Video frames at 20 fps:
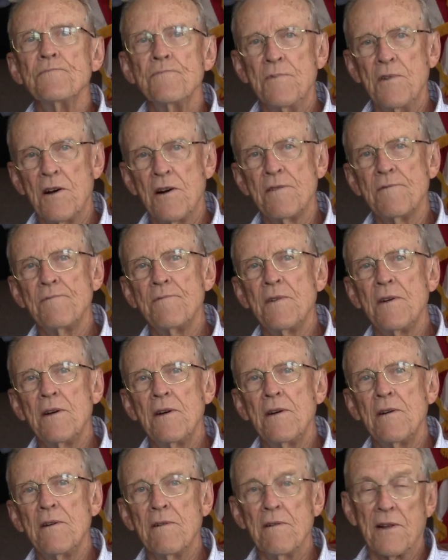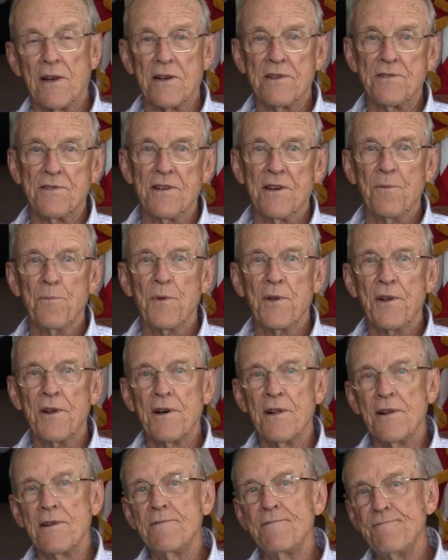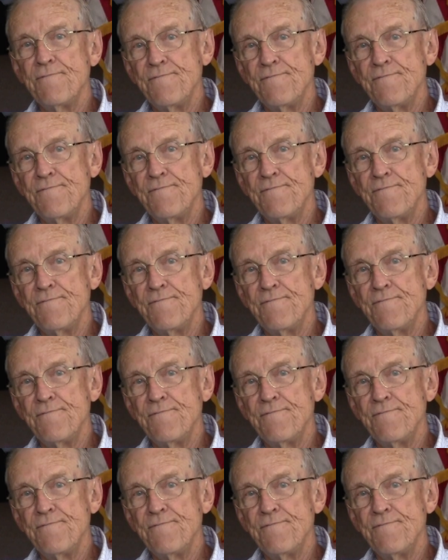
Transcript: Yeah. Like I said, Manila,